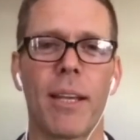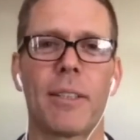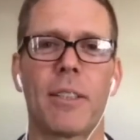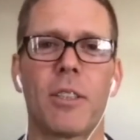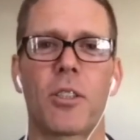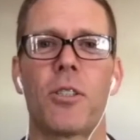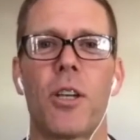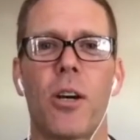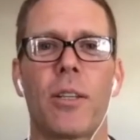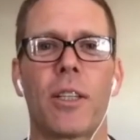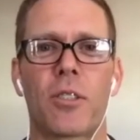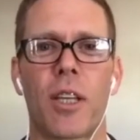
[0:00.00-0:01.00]
to just
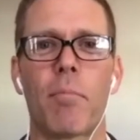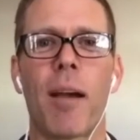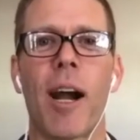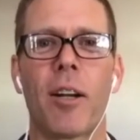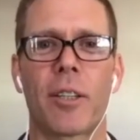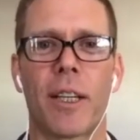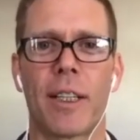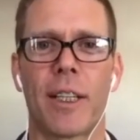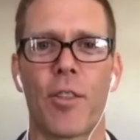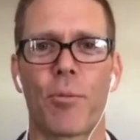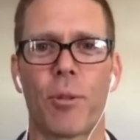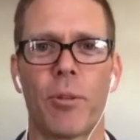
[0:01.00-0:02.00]
know that somehow you're going to
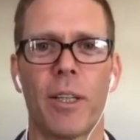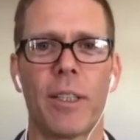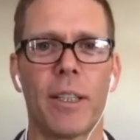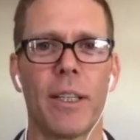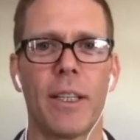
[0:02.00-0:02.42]
get through it